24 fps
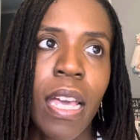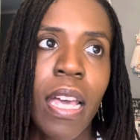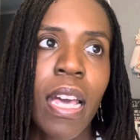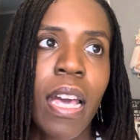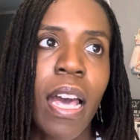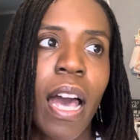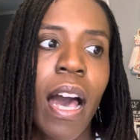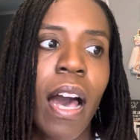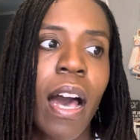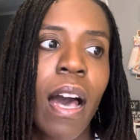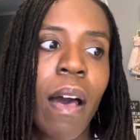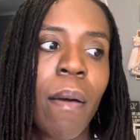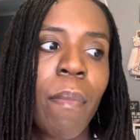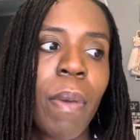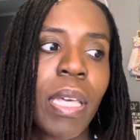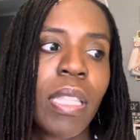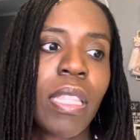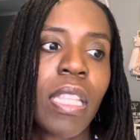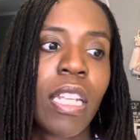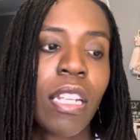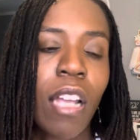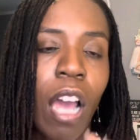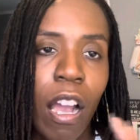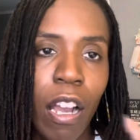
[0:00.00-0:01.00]
And
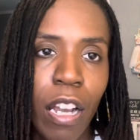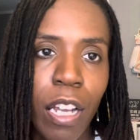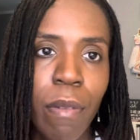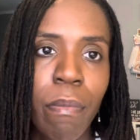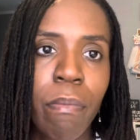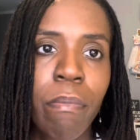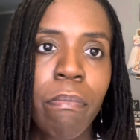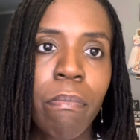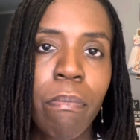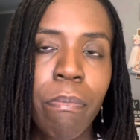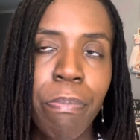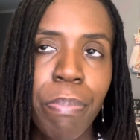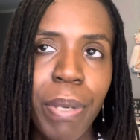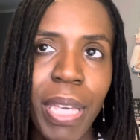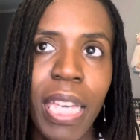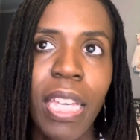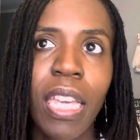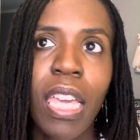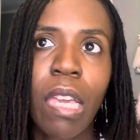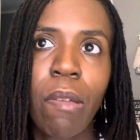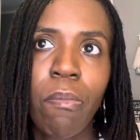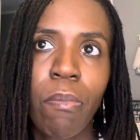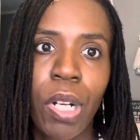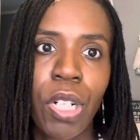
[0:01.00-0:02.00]
then our big
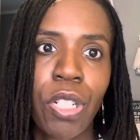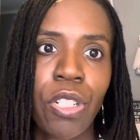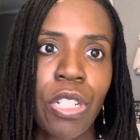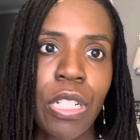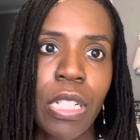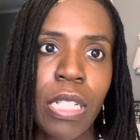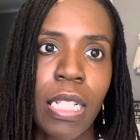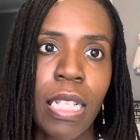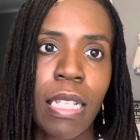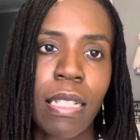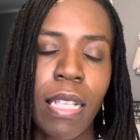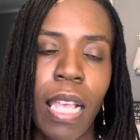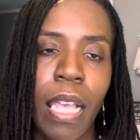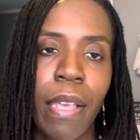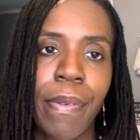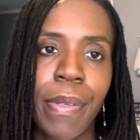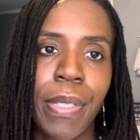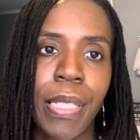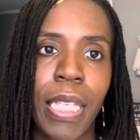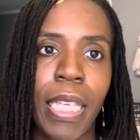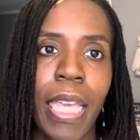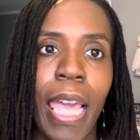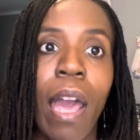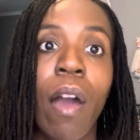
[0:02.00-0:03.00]
emergency
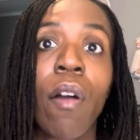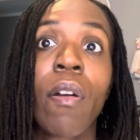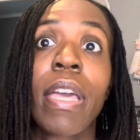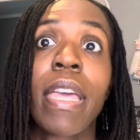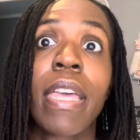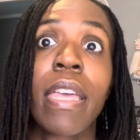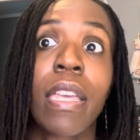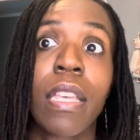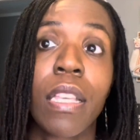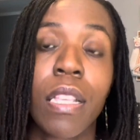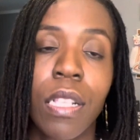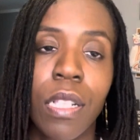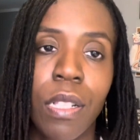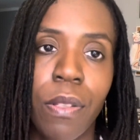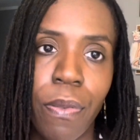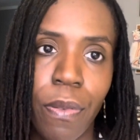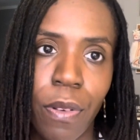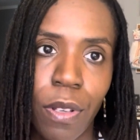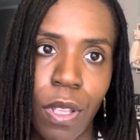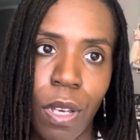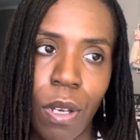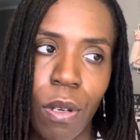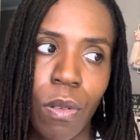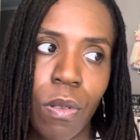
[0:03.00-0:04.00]
savings account is
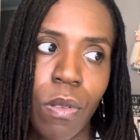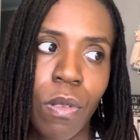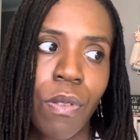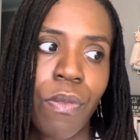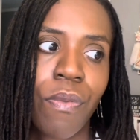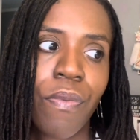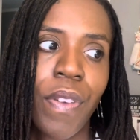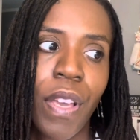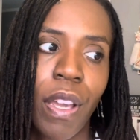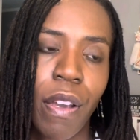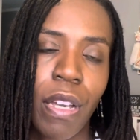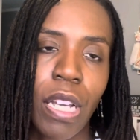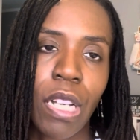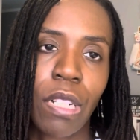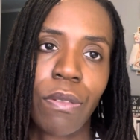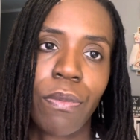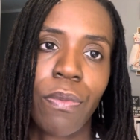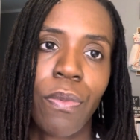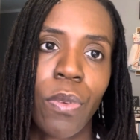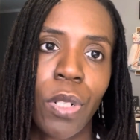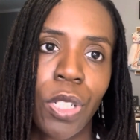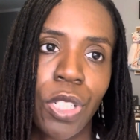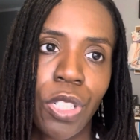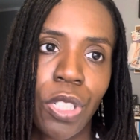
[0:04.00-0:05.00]
for those very
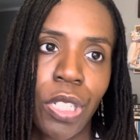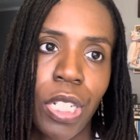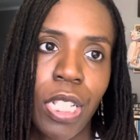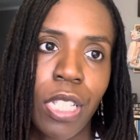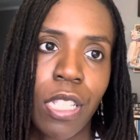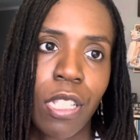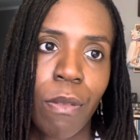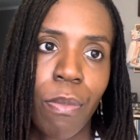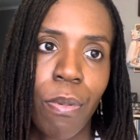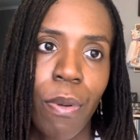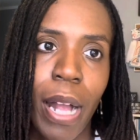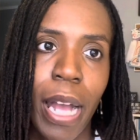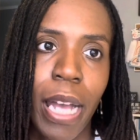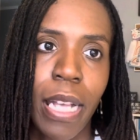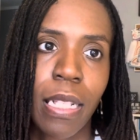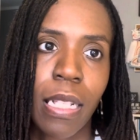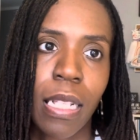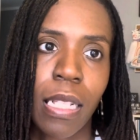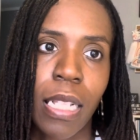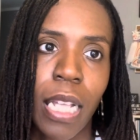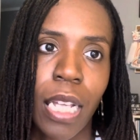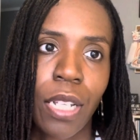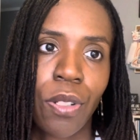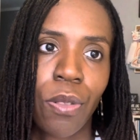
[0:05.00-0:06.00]
unfortunate
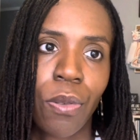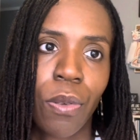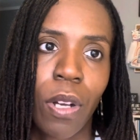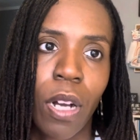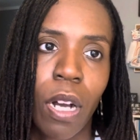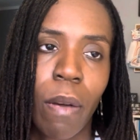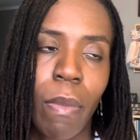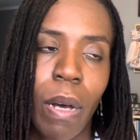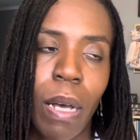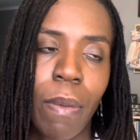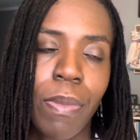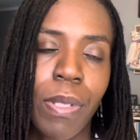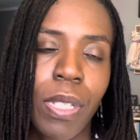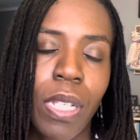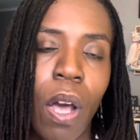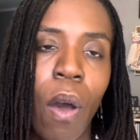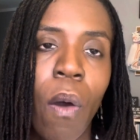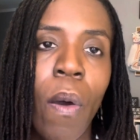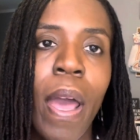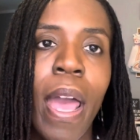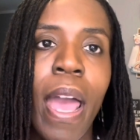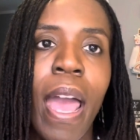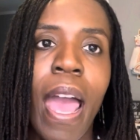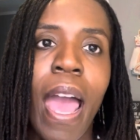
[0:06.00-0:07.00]
surprises that do come up.
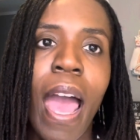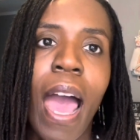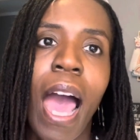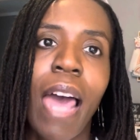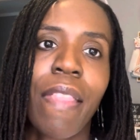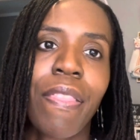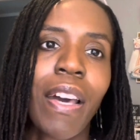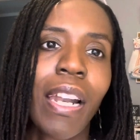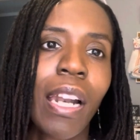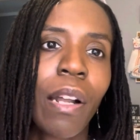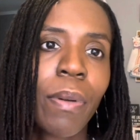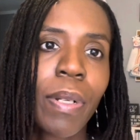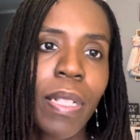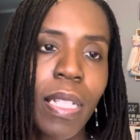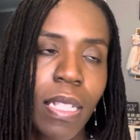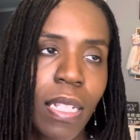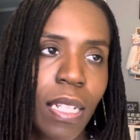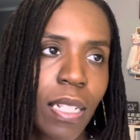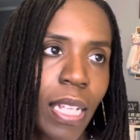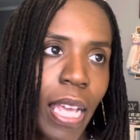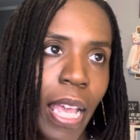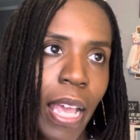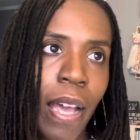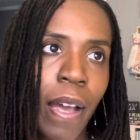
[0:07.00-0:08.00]
So I thought I would
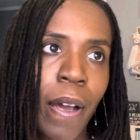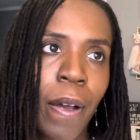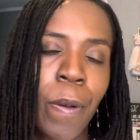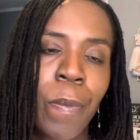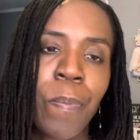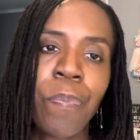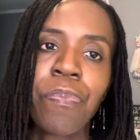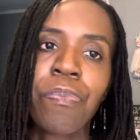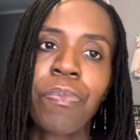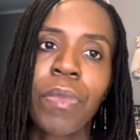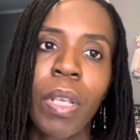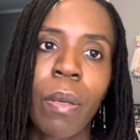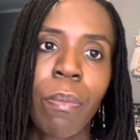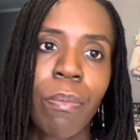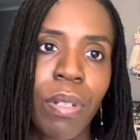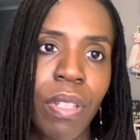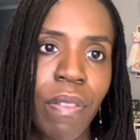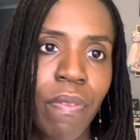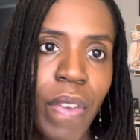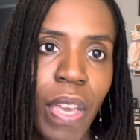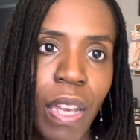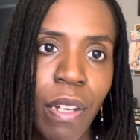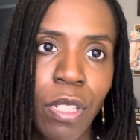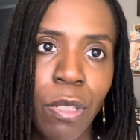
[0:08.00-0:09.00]
sit down, be
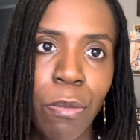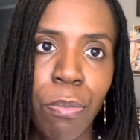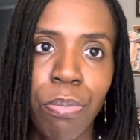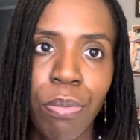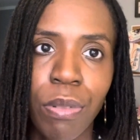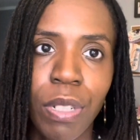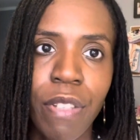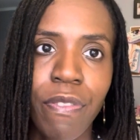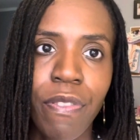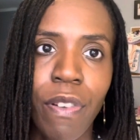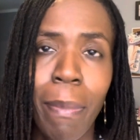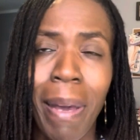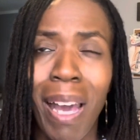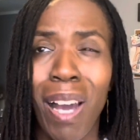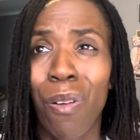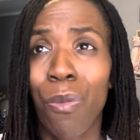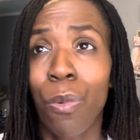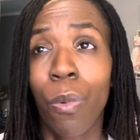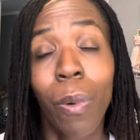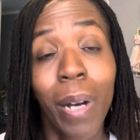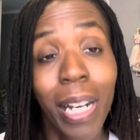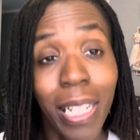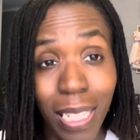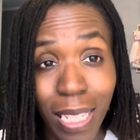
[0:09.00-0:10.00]
very brief about
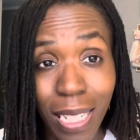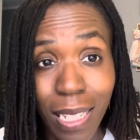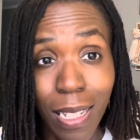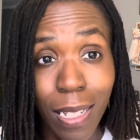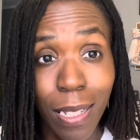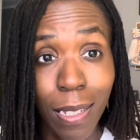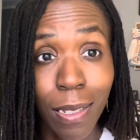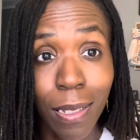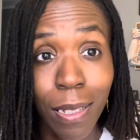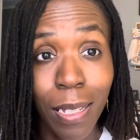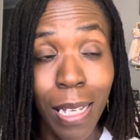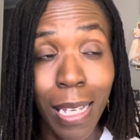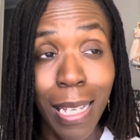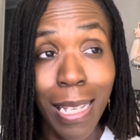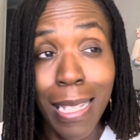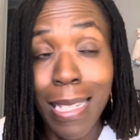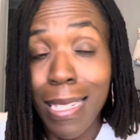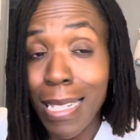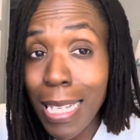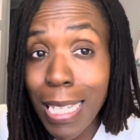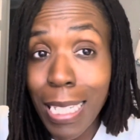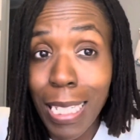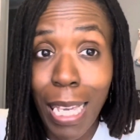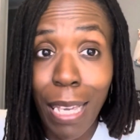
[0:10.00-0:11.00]
what is a
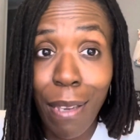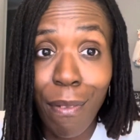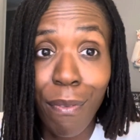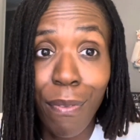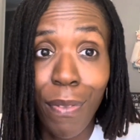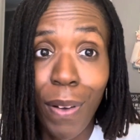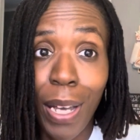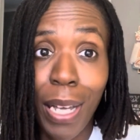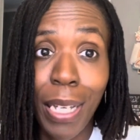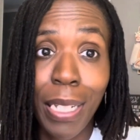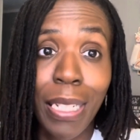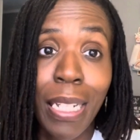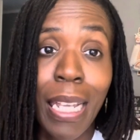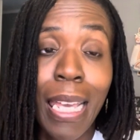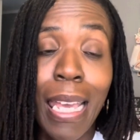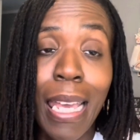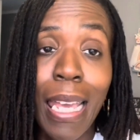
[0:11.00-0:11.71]
sinking fund.